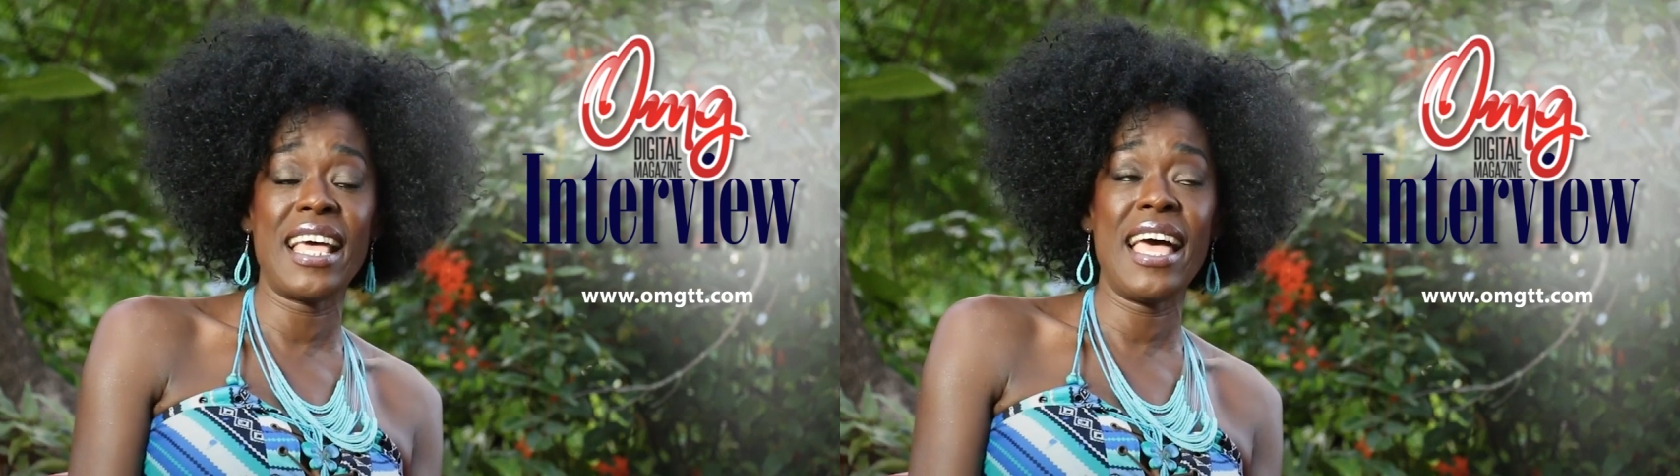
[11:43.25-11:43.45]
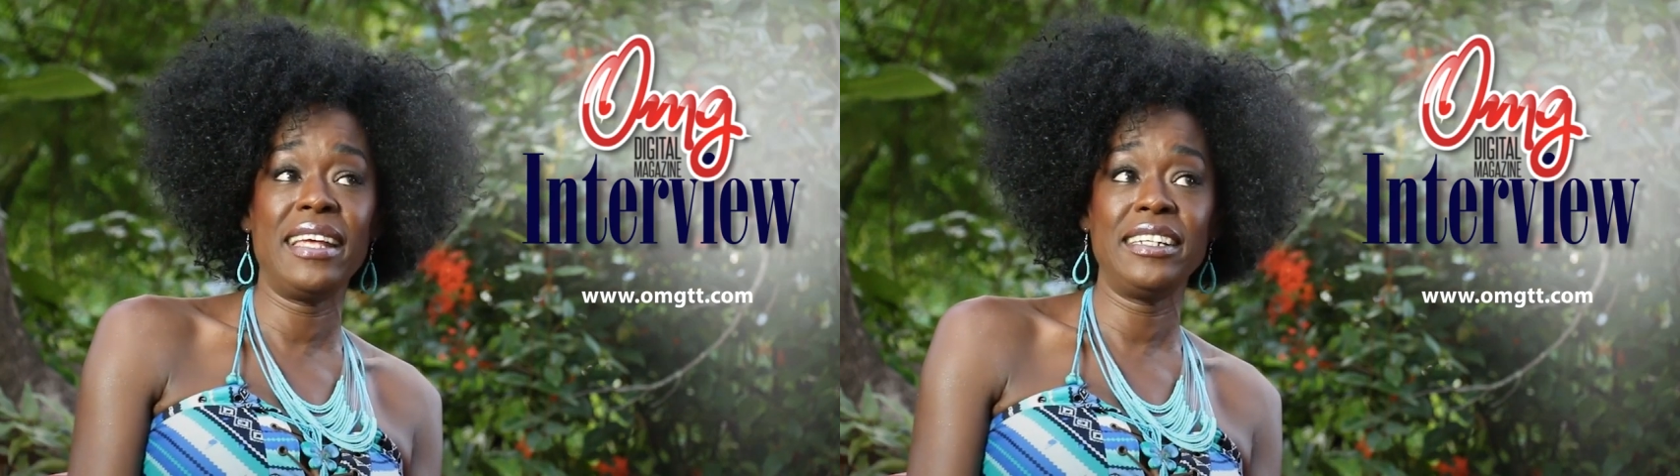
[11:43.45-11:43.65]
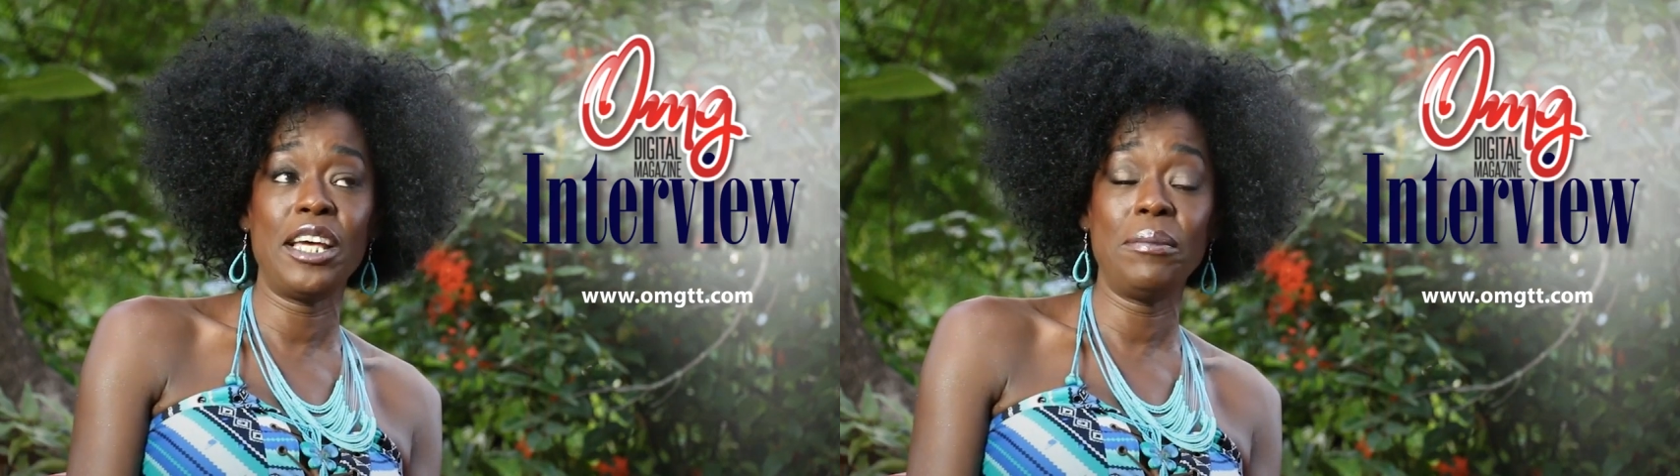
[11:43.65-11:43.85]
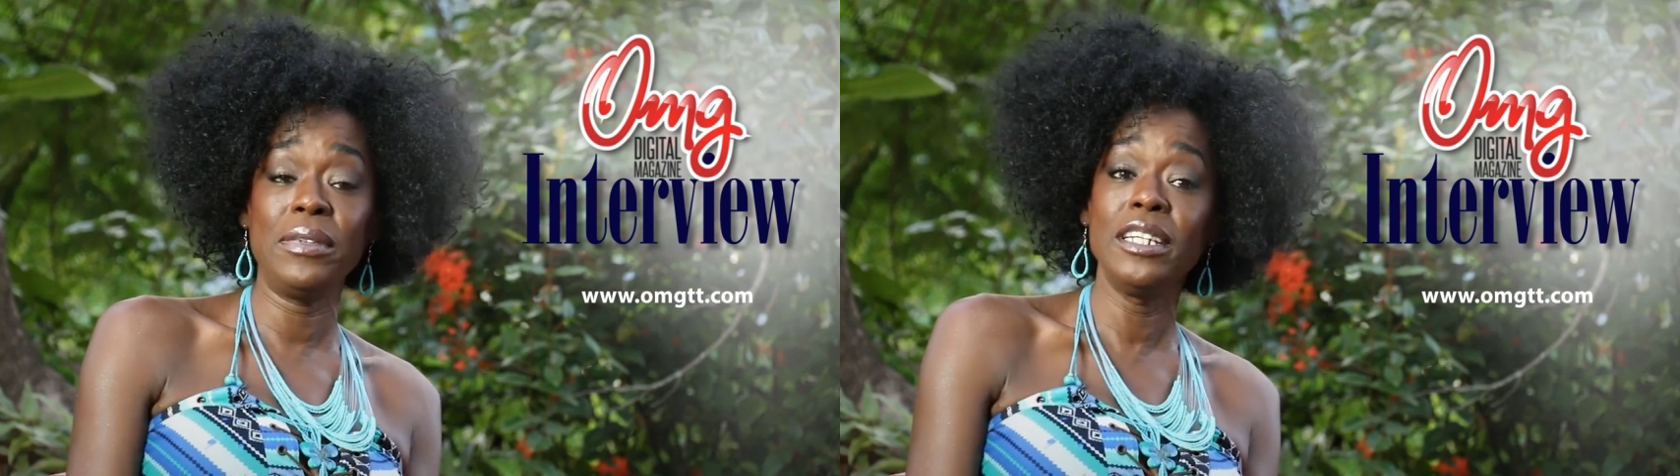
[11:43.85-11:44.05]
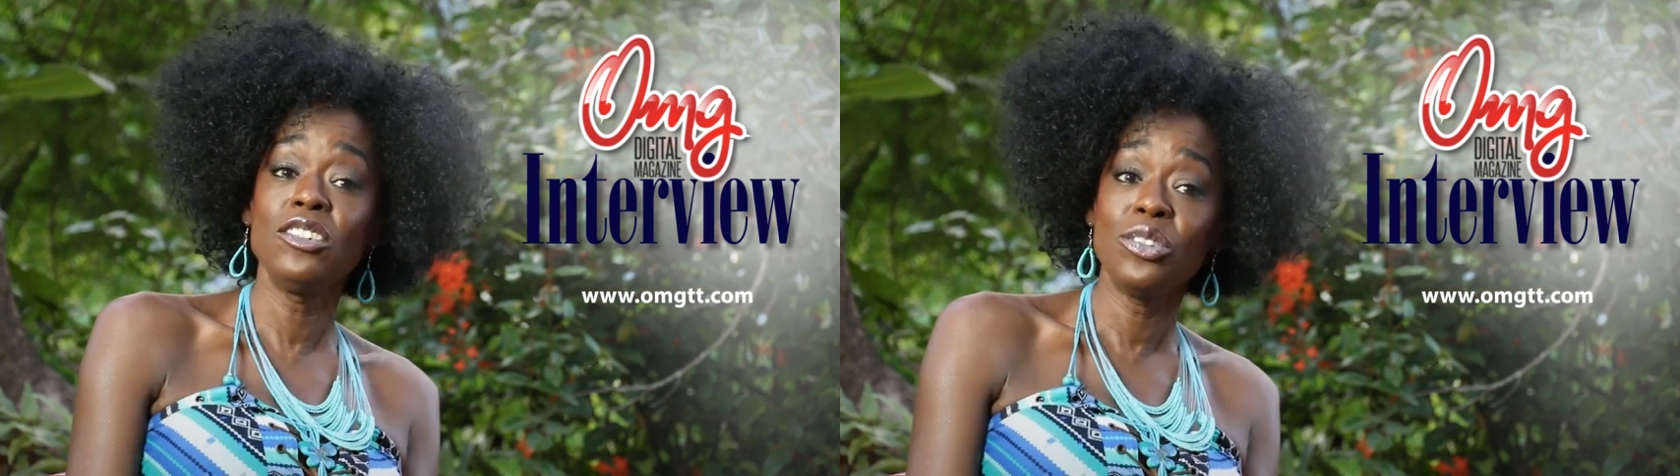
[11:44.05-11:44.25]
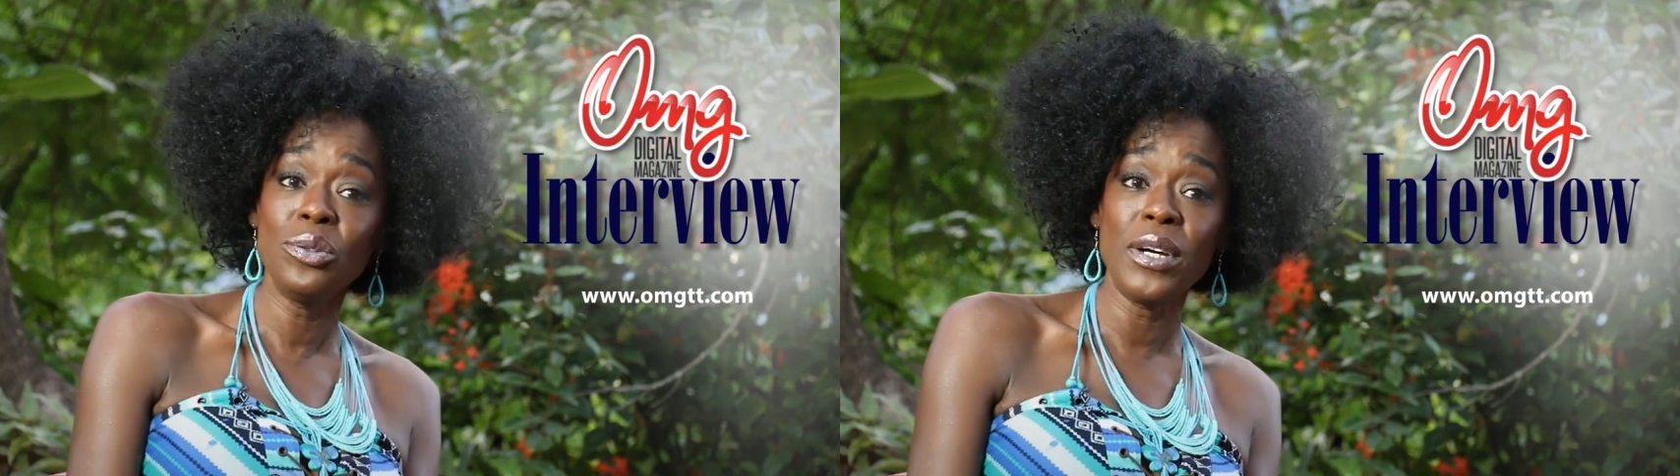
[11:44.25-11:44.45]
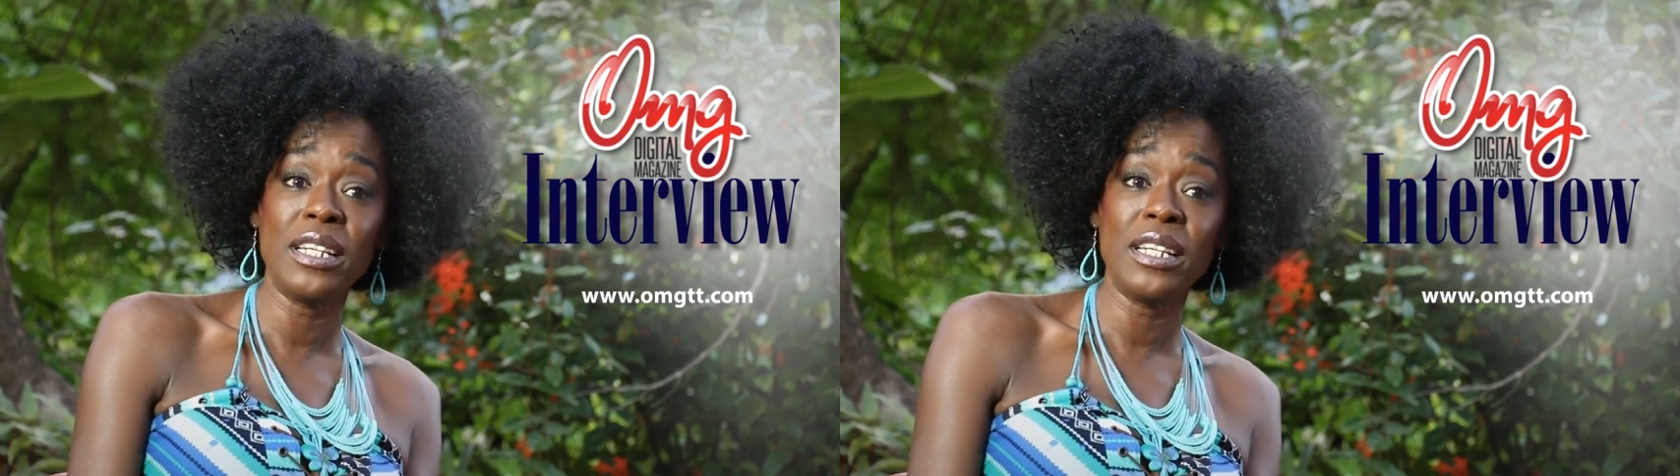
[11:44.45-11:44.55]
and they do,